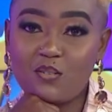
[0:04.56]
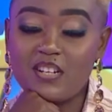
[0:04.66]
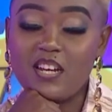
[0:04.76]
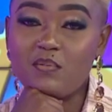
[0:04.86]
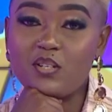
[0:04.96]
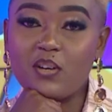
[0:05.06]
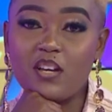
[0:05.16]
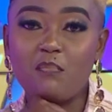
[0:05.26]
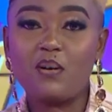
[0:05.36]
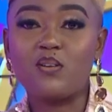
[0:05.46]
And we're
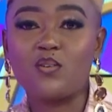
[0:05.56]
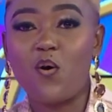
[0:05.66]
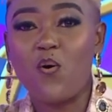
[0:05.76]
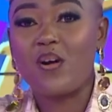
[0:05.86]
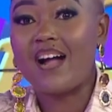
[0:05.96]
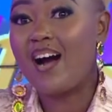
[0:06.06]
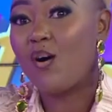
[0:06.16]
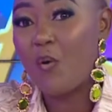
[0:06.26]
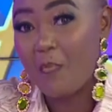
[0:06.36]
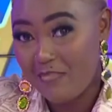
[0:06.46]
talking about Oga
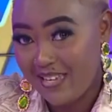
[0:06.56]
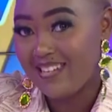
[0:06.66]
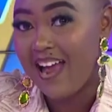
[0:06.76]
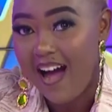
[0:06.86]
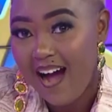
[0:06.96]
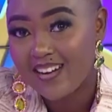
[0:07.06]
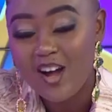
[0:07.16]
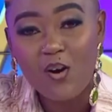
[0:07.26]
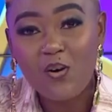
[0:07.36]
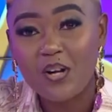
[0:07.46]
Obina.
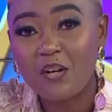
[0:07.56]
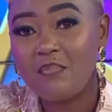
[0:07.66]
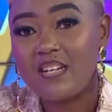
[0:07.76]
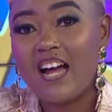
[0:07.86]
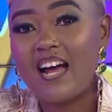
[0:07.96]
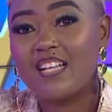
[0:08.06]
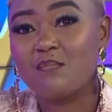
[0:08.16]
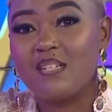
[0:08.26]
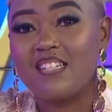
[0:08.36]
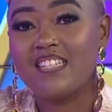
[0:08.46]
Now, Oga Obina has
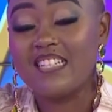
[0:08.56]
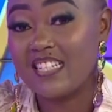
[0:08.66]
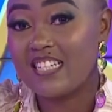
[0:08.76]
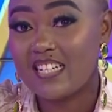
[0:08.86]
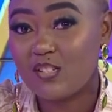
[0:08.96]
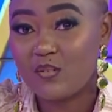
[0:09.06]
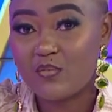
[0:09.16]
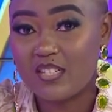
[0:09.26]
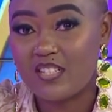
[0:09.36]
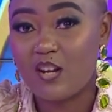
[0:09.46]
been in the industry
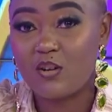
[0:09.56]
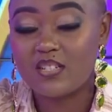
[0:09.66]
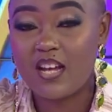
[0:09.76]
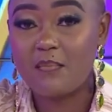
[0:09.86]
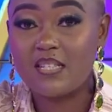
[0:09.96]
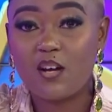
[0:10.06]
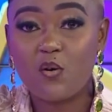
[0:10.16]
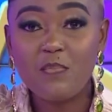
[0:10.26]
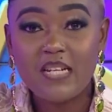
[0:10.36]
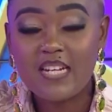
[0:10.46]
for such a long time. He's a
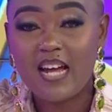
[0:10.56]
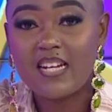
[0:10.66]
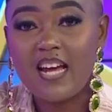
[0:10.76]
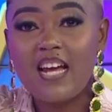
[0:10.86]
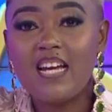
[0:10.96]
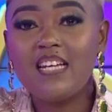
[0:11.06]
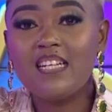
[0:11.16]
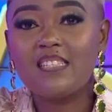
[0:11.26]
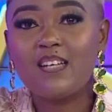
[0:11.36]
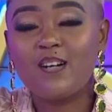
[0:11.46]
comedian,
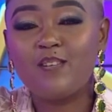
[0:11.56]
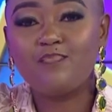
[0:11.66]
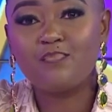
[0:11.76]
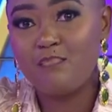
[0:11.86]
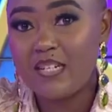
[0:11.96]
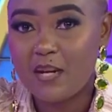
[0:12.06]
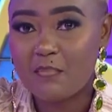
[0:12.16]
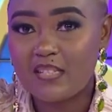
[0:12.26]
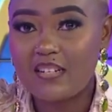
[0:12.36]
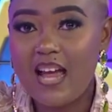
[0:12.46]
he's a media
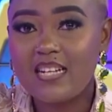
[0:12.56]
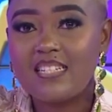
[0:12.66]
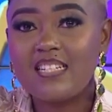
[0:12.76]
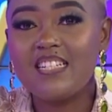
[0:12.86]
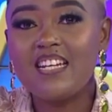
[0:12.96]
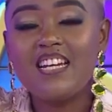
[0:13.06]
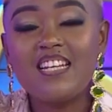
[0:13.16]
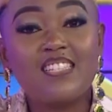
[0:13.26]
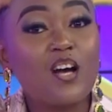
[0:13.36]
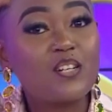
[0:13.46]
personality,
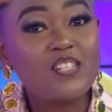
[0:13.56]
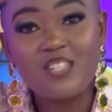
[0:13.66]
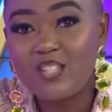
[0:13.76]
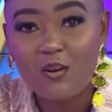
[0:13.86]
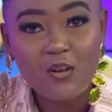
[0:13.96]
he's a digital